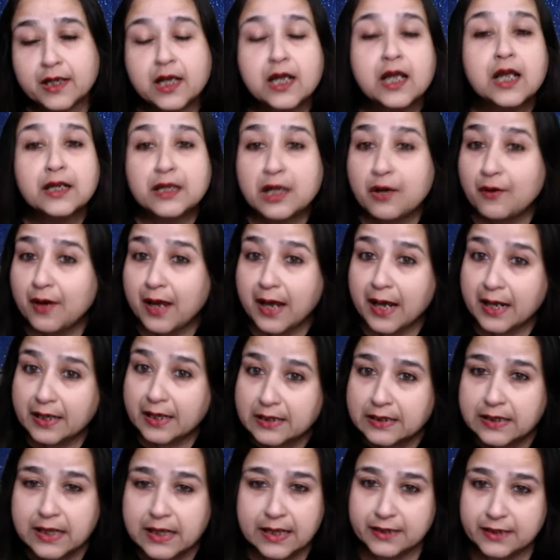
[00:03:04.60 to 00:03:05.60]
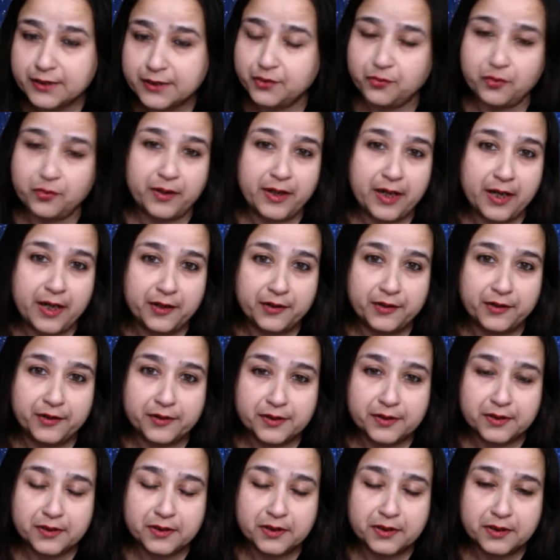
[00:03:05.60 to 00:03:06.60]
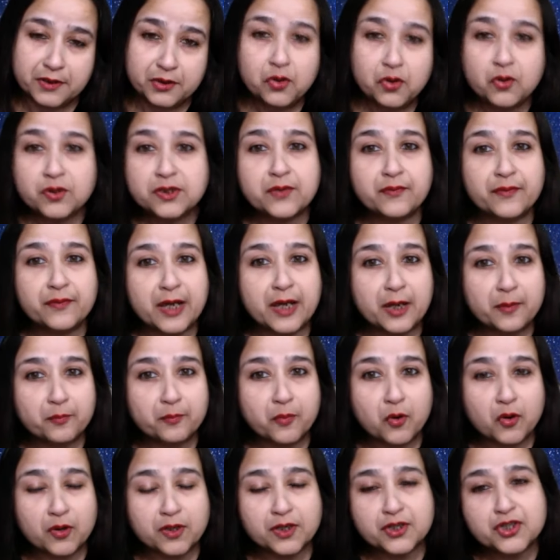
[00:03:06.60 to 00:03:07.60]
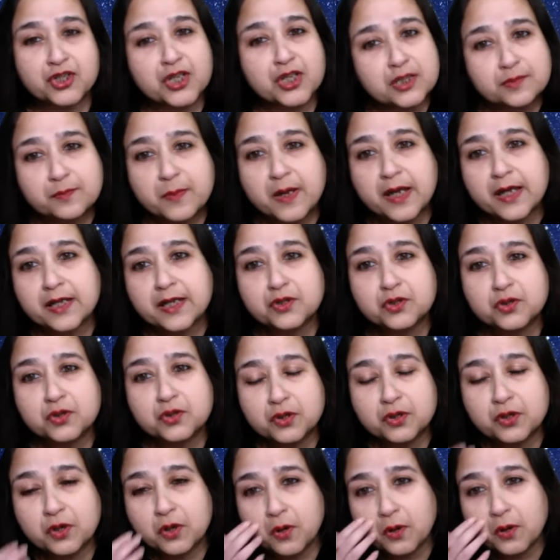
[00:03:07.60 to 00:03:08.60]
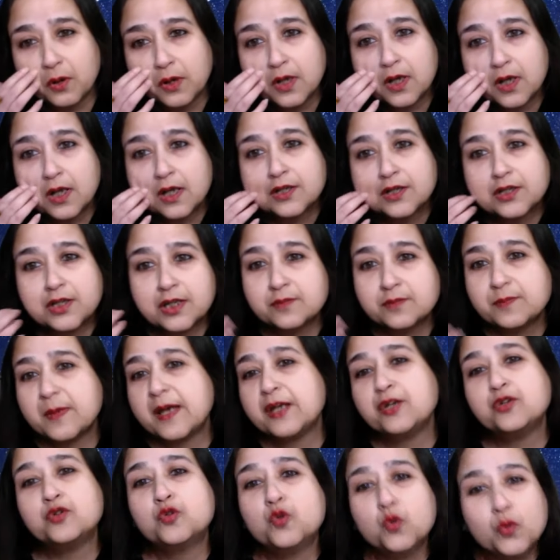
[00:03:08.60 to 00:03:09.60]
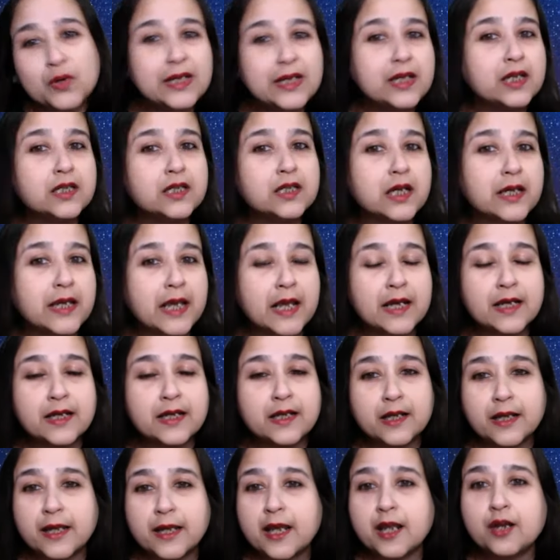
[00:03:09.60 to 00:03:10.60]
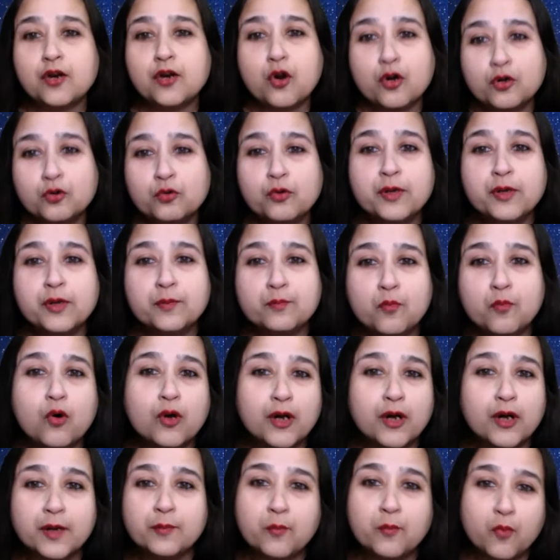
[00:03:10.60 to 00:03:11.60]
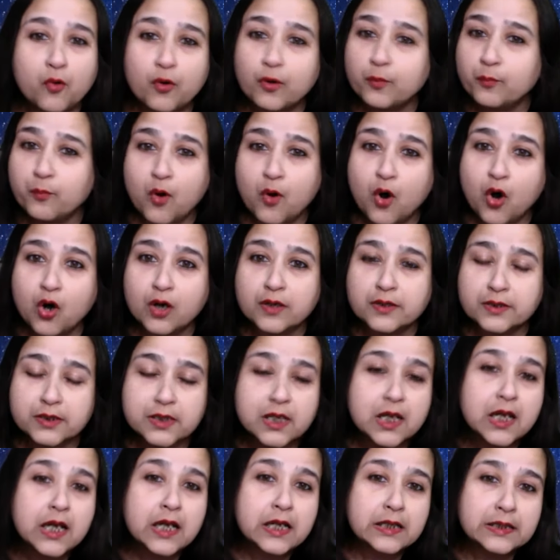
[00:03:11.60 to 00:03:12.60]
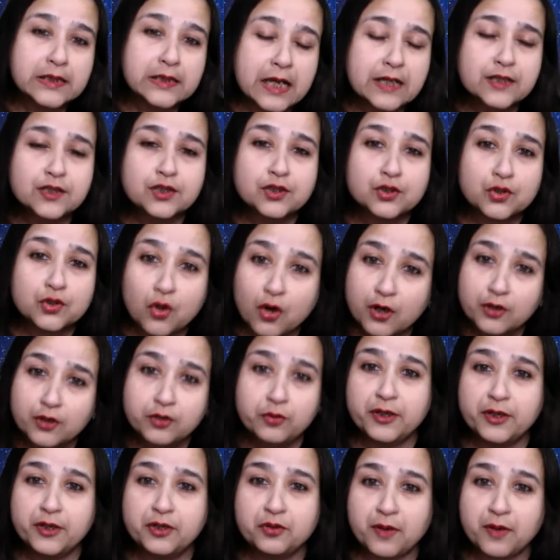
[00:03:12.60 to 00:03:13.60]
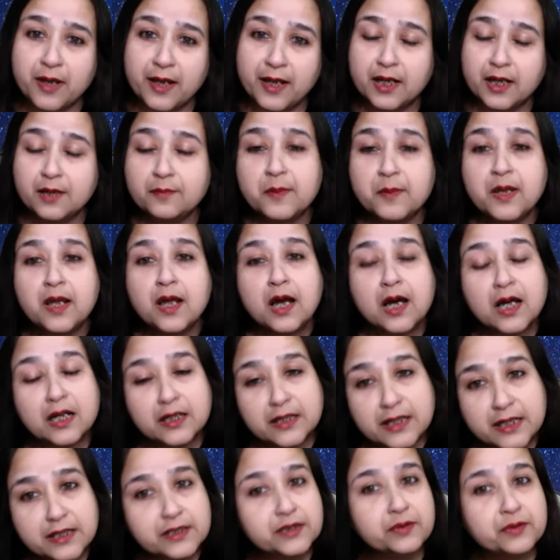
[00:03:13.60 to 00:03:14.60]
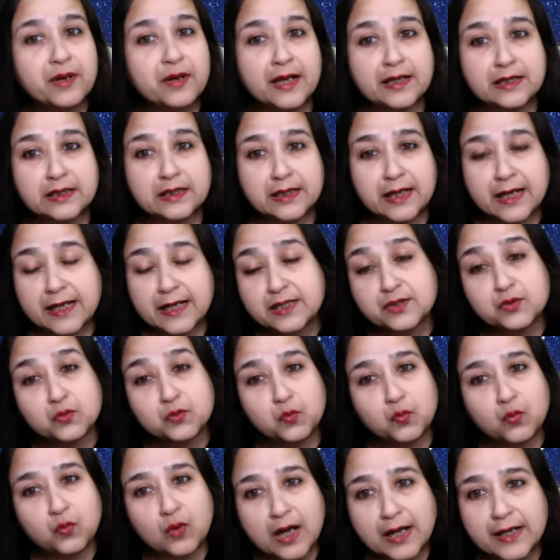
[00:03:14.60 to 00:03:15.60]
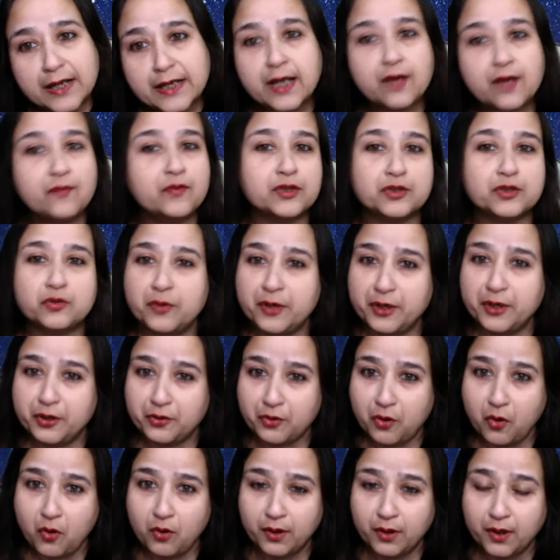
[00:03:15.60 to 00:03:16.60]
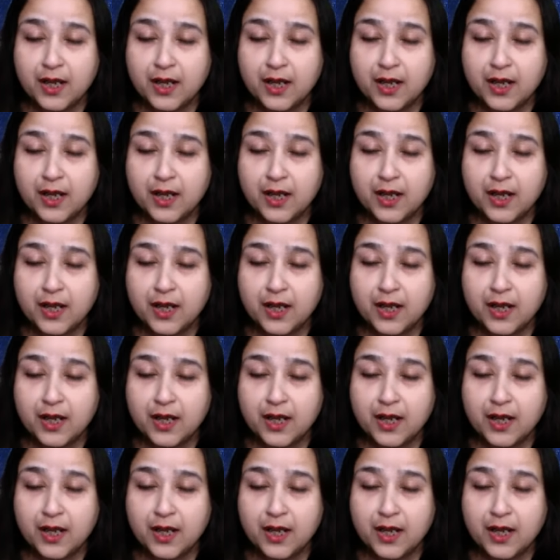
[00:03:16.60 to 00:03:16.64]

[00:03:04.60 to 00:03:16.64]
Now analyze your errors. Those are very important. Just by doing it again and again, or doing more and more mocks, that's not going to help unless you analyze why I was going wrong.